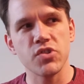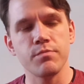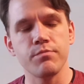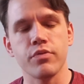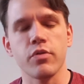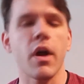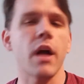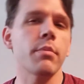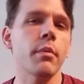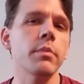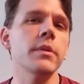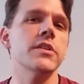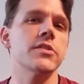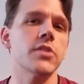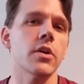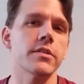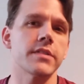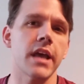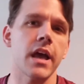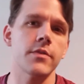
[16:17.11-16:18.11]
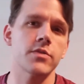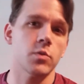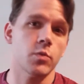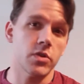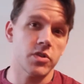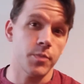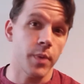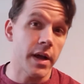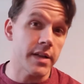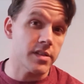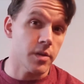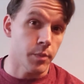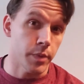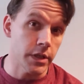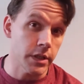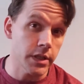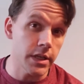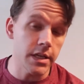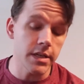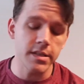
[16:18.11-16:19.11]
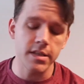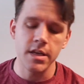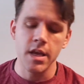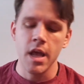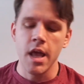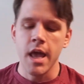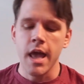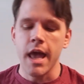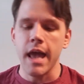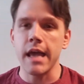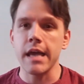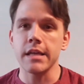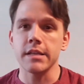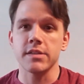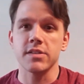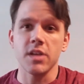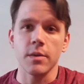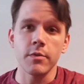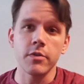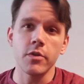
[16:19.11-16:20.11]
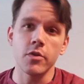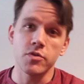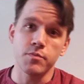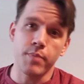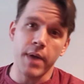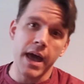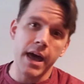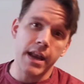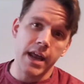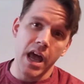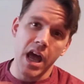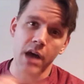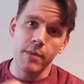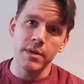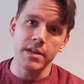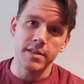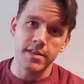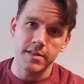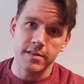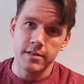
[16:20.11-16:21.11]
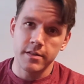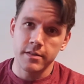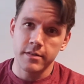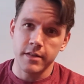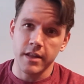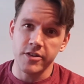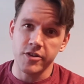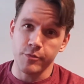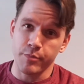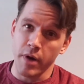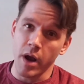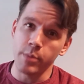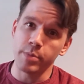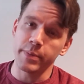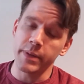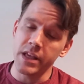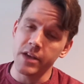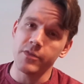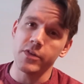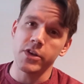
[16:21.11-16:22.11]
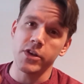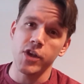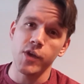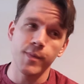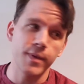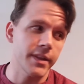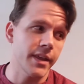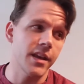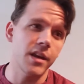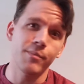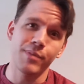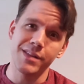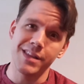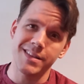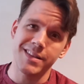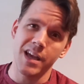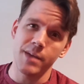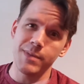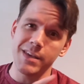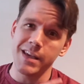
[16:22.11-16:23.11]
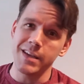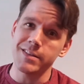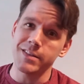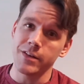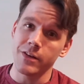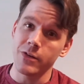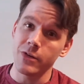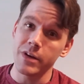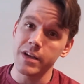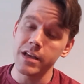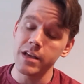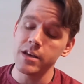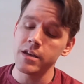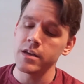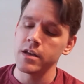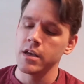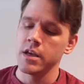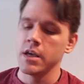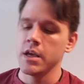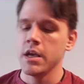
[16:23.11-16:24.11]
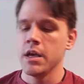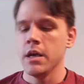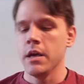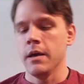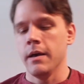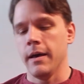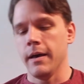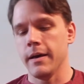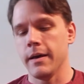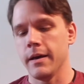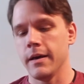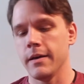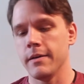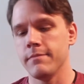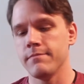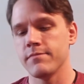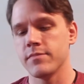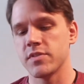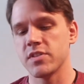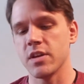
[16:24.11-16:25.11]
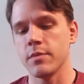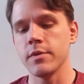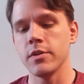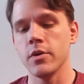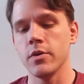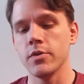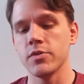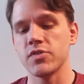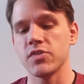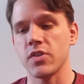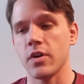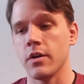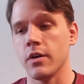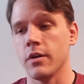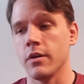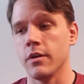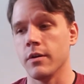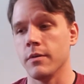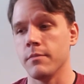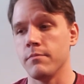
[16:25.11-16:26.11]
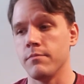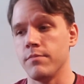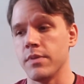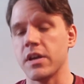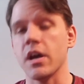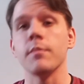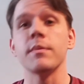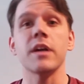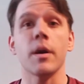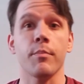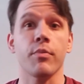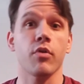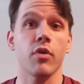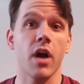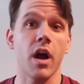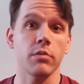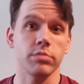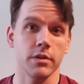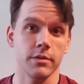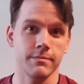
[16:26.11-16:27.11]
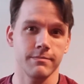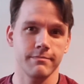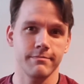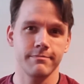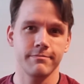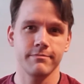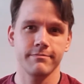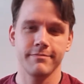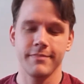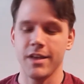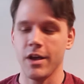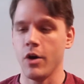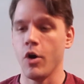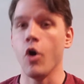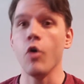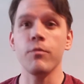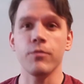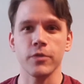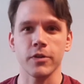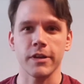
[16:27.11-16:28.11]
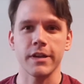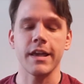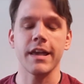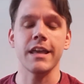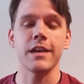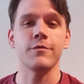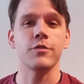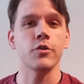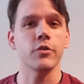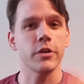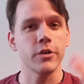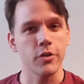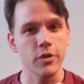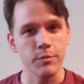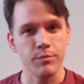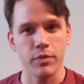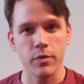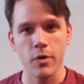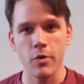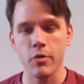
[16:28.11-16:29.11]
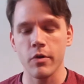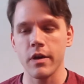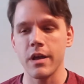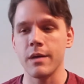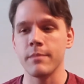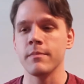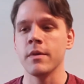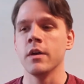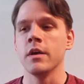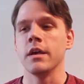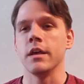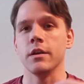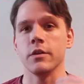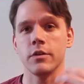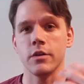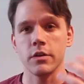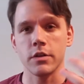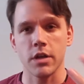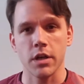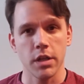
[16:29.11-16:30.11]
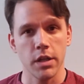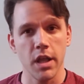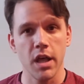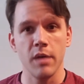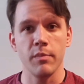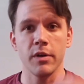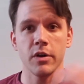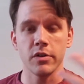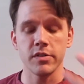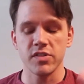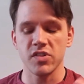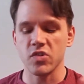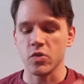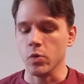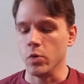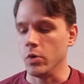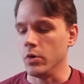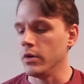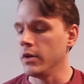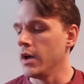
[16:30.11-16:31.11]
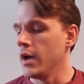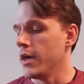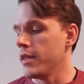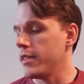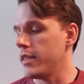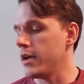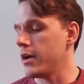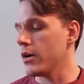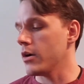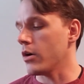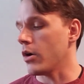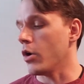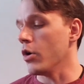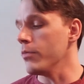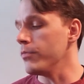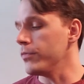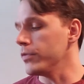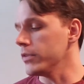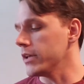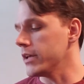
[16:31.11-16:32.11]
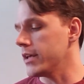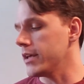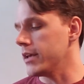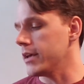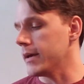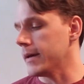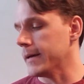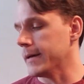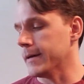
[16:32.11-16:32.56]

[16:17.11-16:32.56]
probably start to have some responsibilities, and some of those bad habits that you probably have accumulated by the time you get to green, some of those are becoming a problem, hopefully. And if you're in a good program, in a good club, a good school, they're hopefully